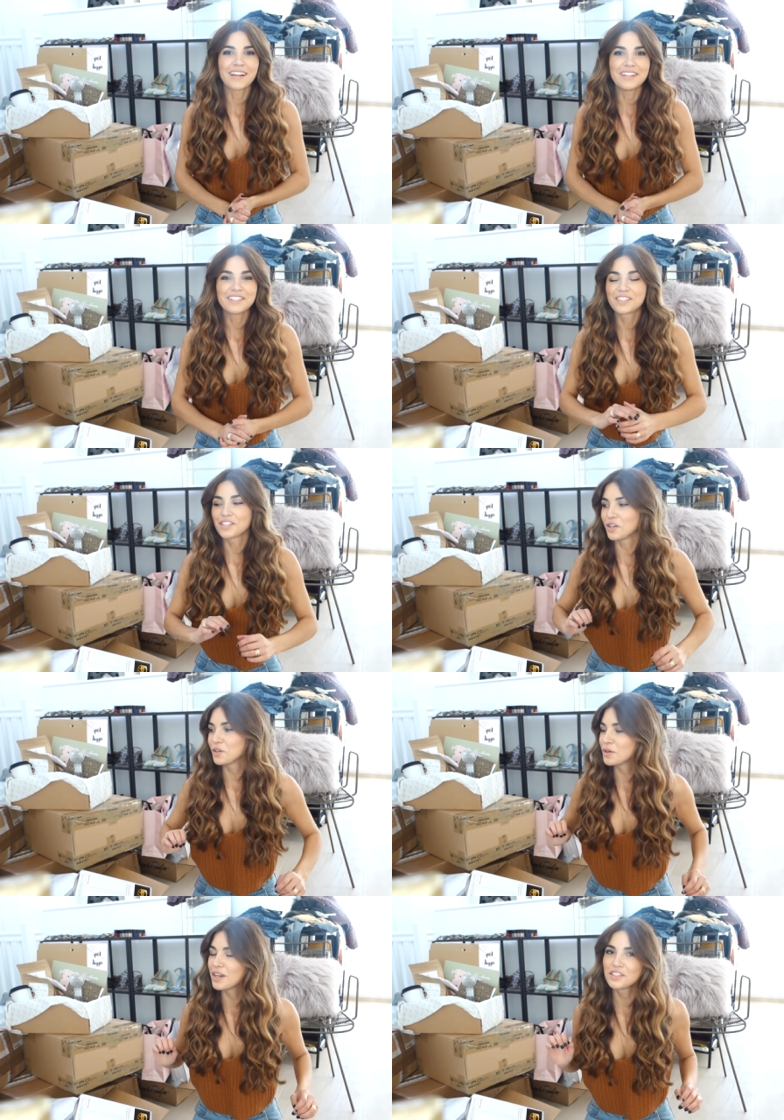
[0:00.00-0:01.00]
guys,
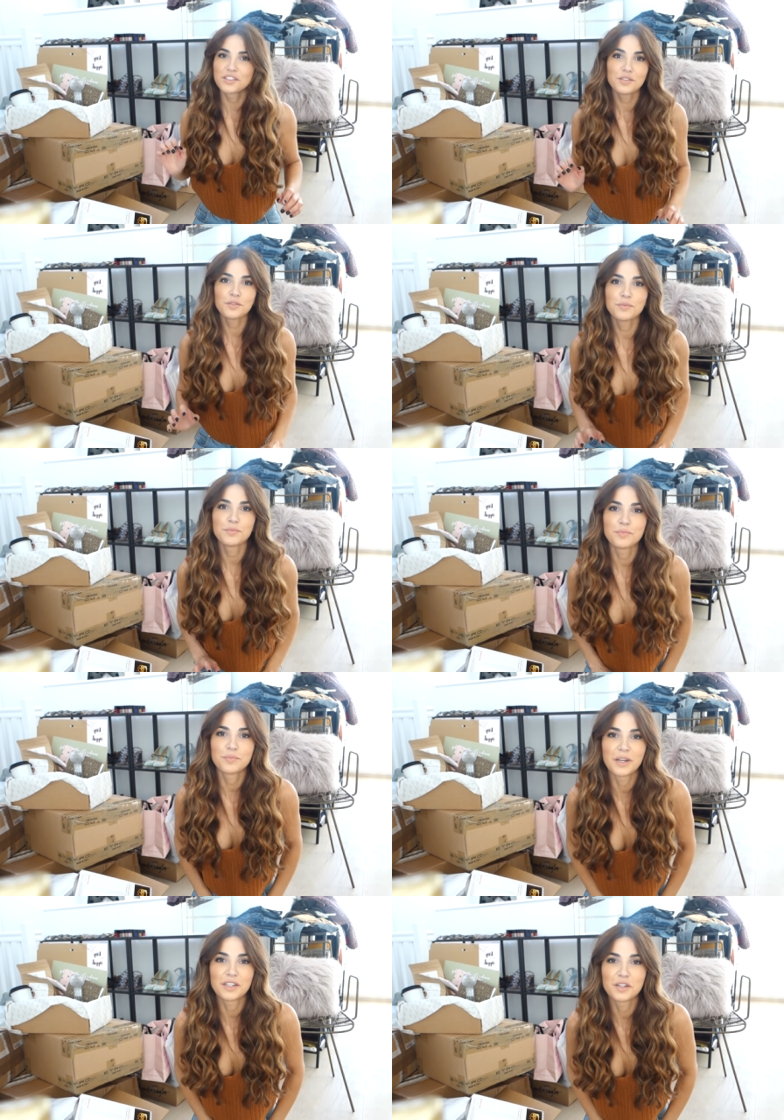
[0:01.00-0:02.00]
so as you
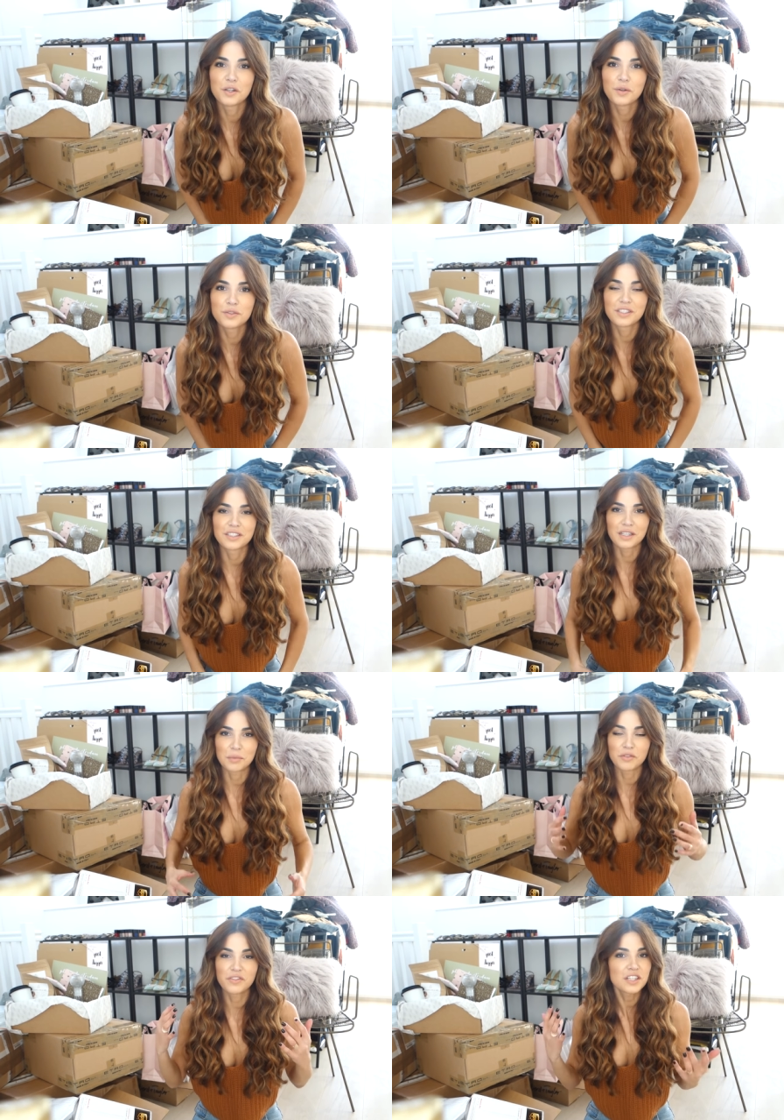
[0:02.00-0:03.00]
might know, since
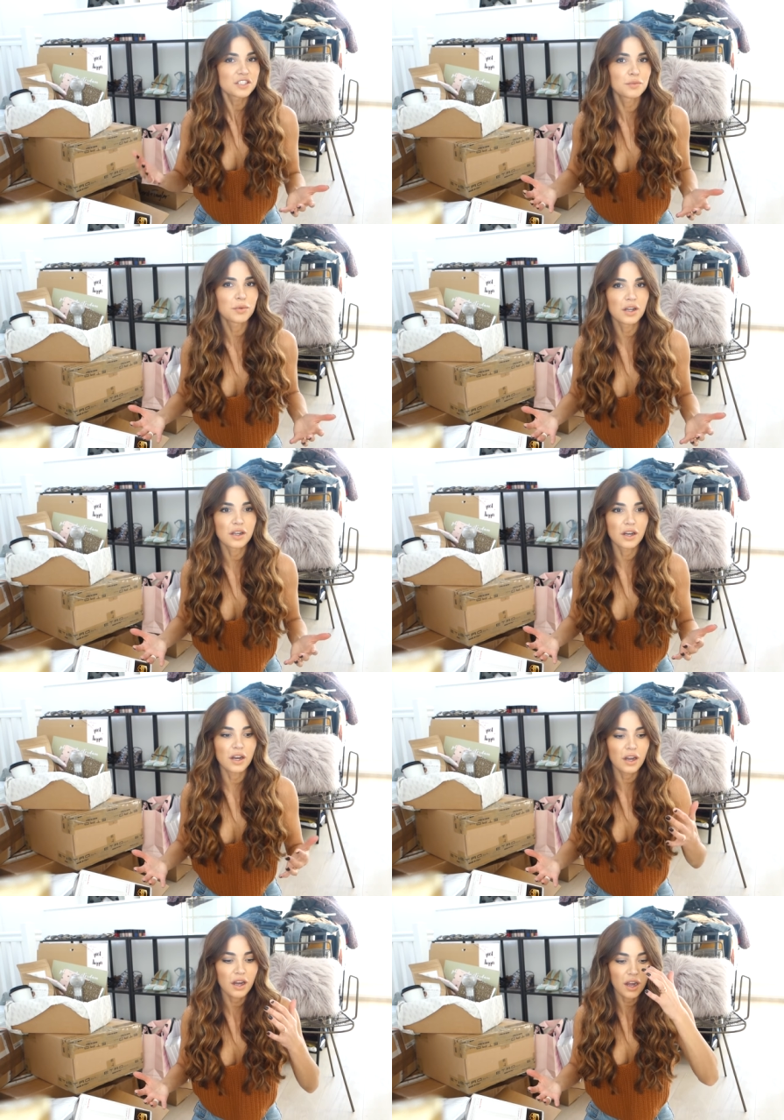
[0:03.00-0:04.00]
I'm a fashion
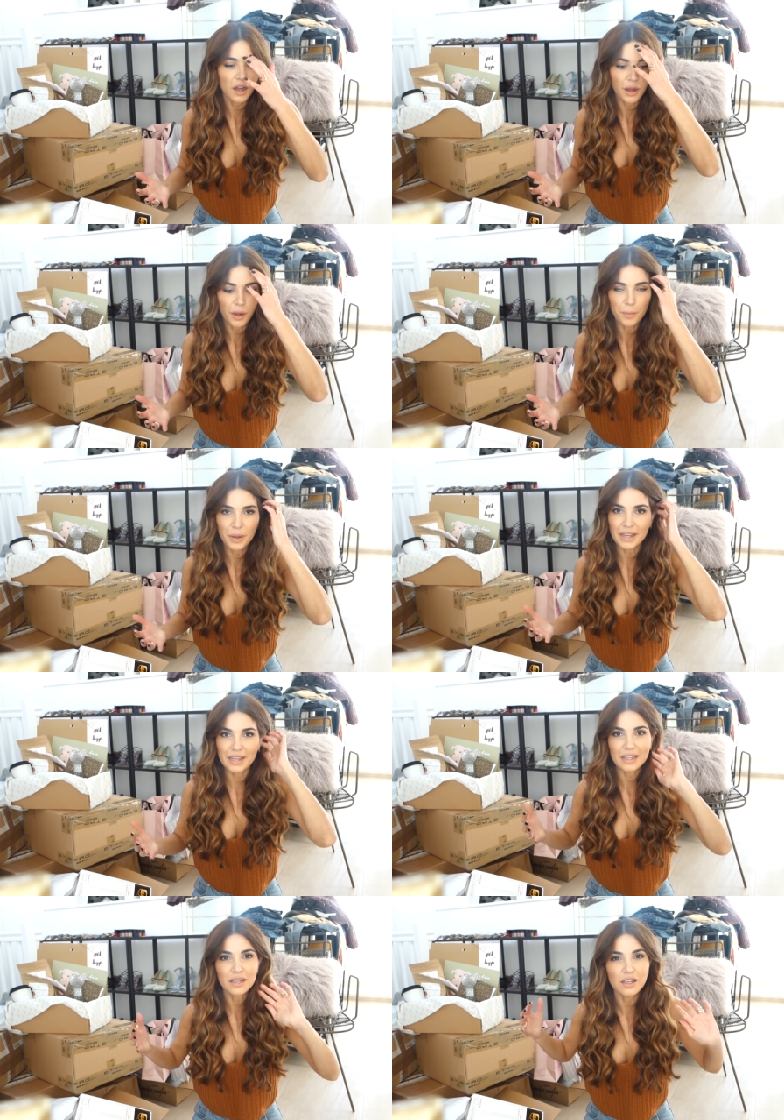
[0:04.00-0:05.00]
blogger, um, I
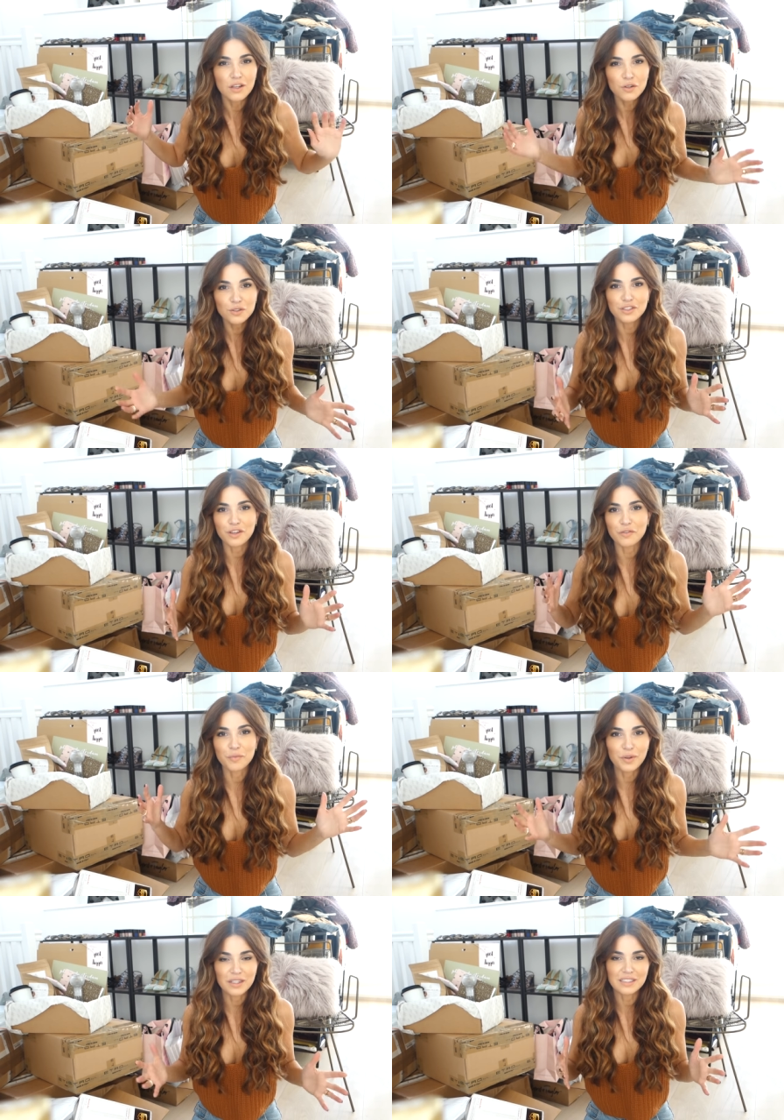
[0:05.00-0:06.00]
get loads
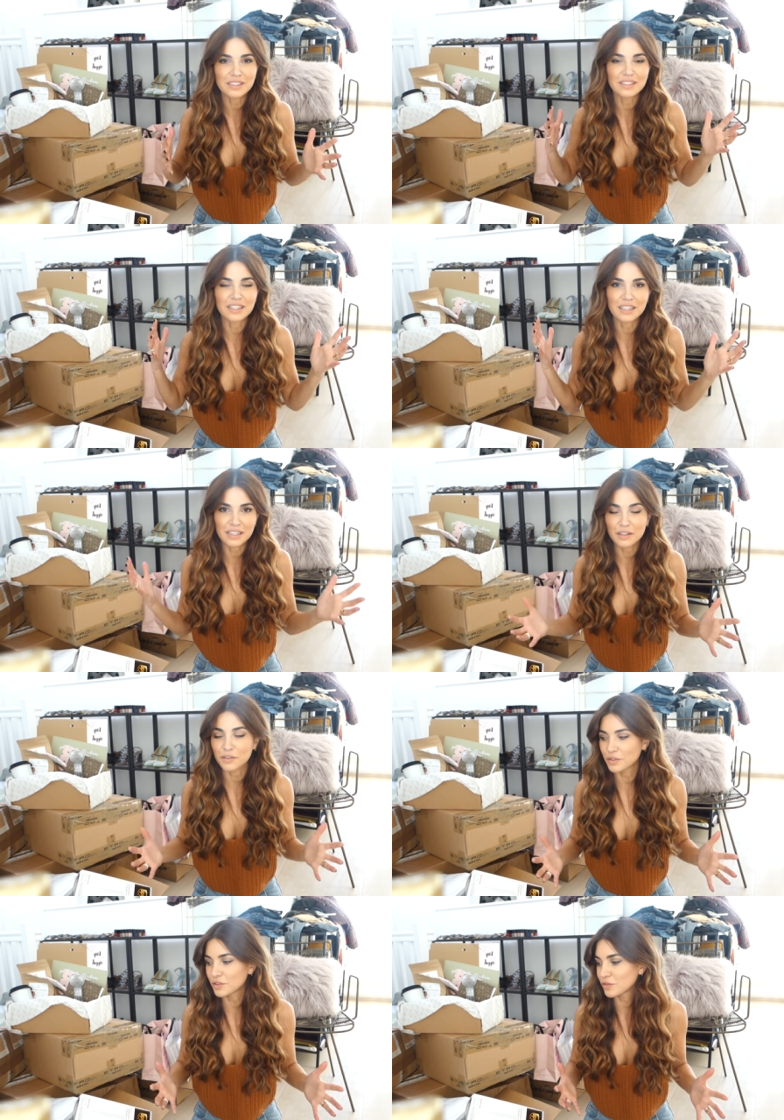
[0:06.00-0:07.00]
of presents and
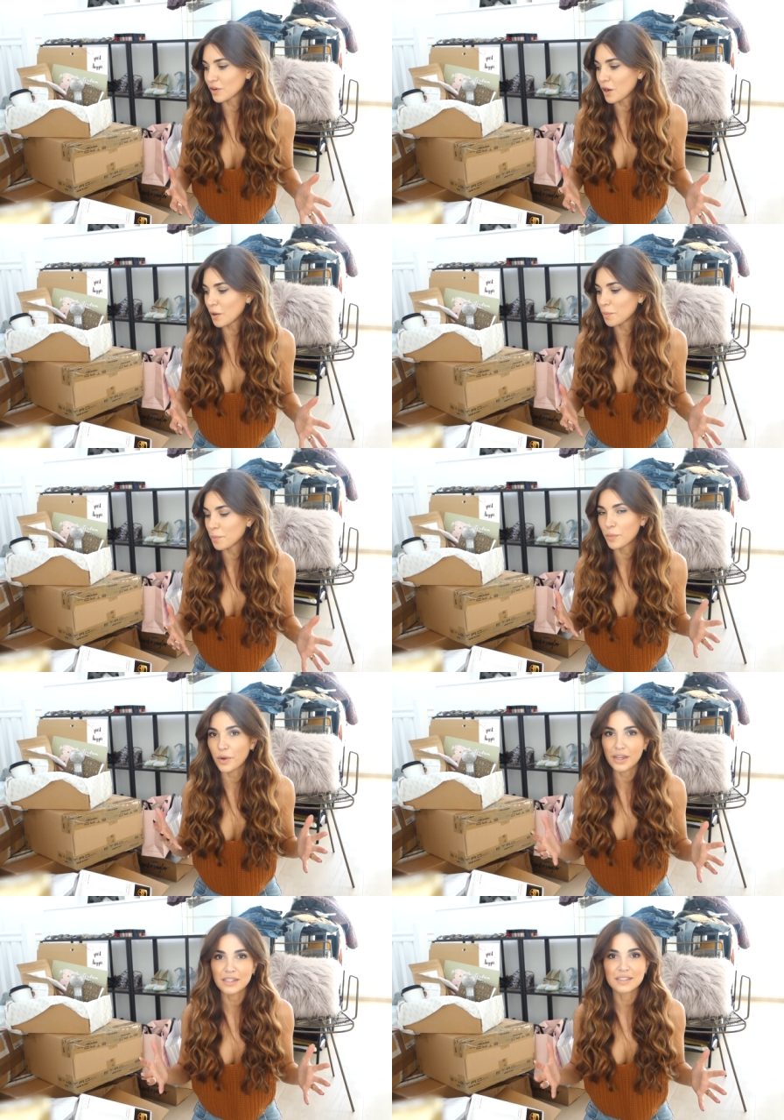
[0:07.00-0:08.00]
gifts from
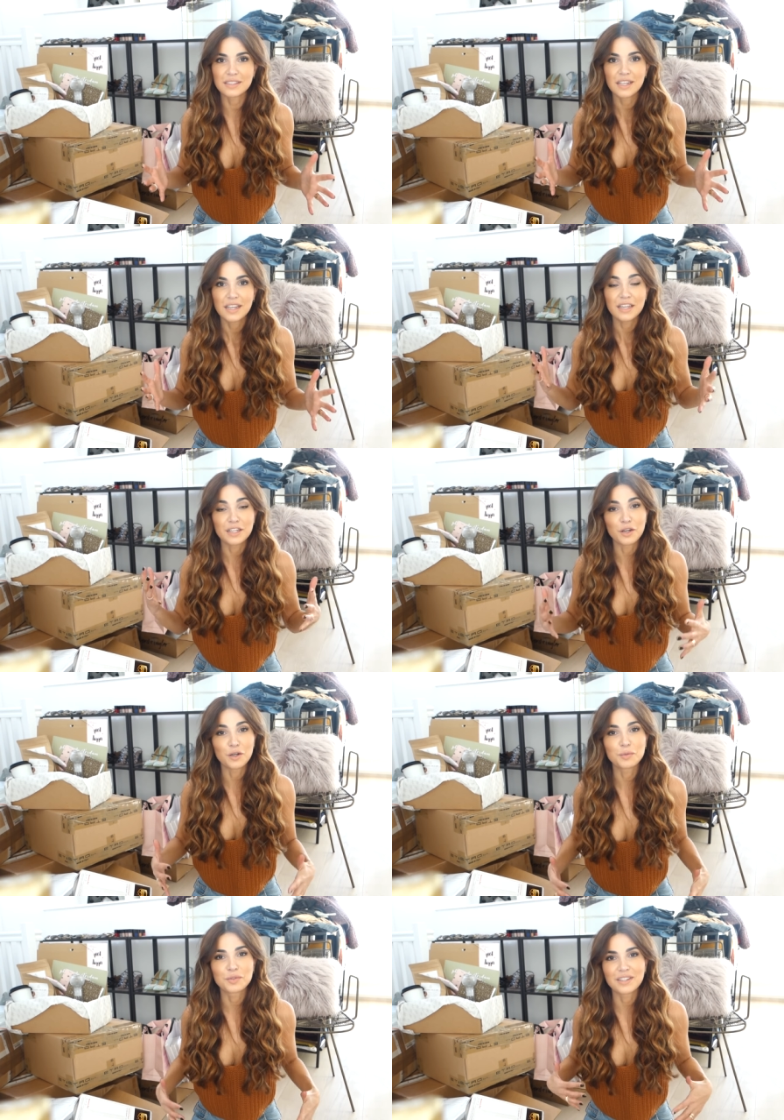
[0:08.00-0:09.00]
brands in
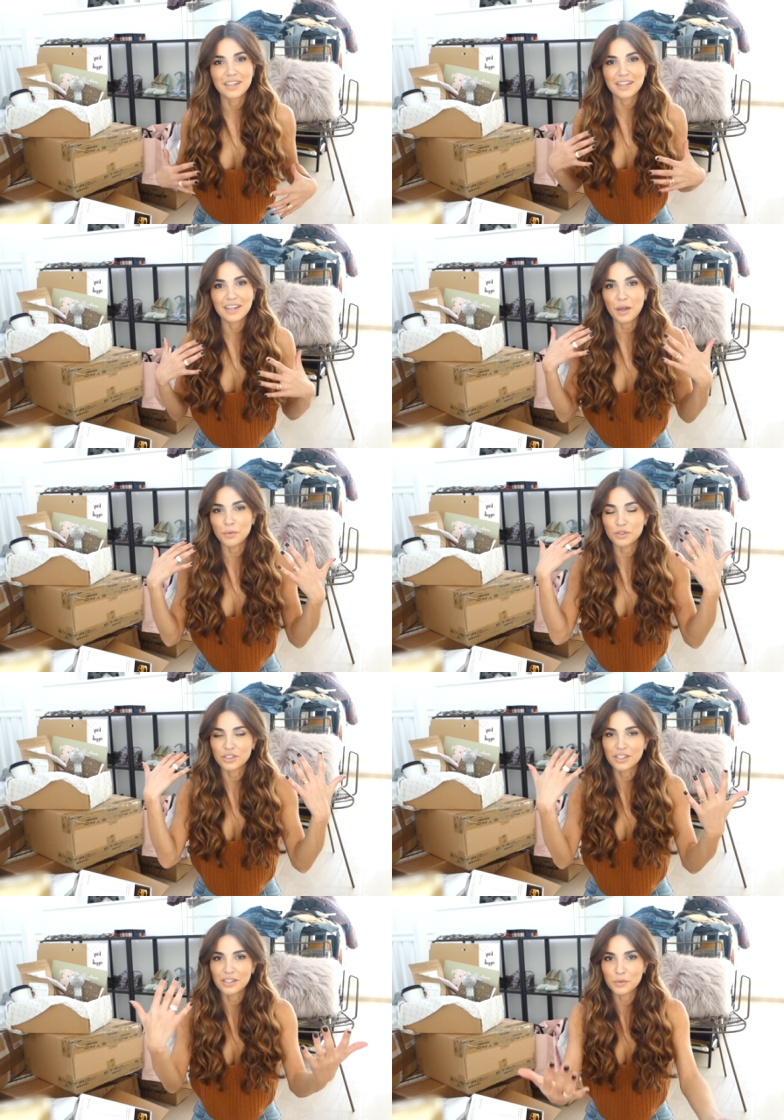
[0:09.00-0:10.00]
hopes that I will
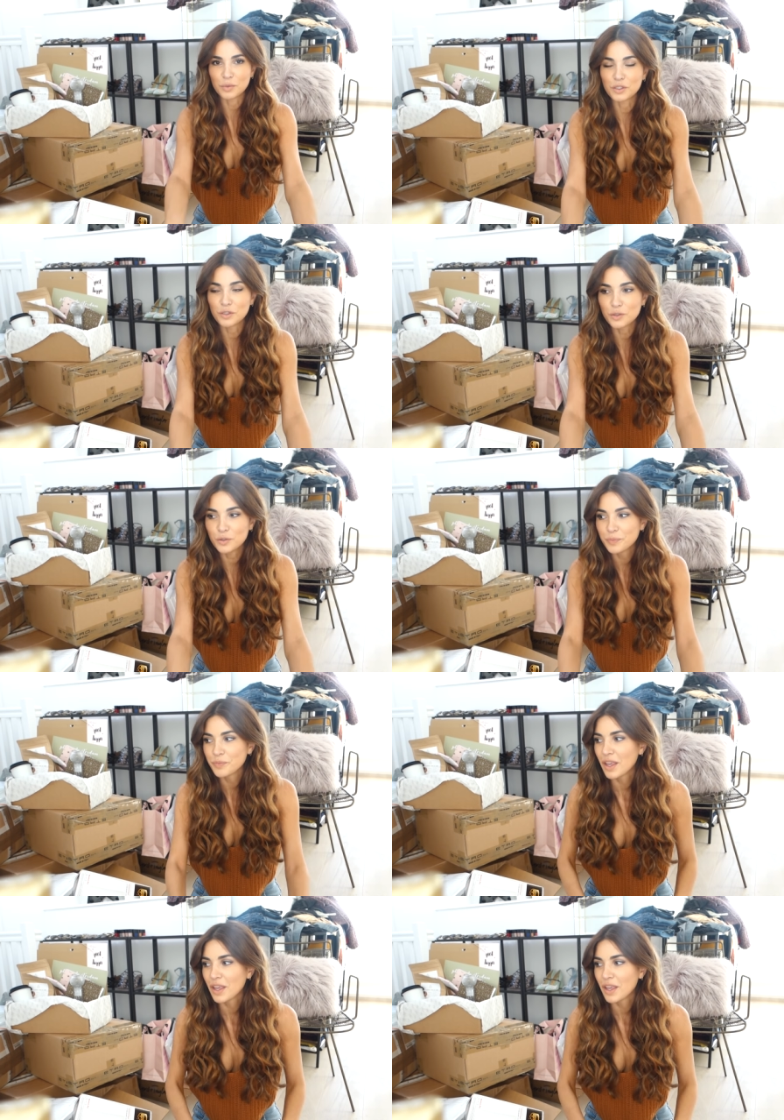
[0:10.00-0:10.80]
share that with you.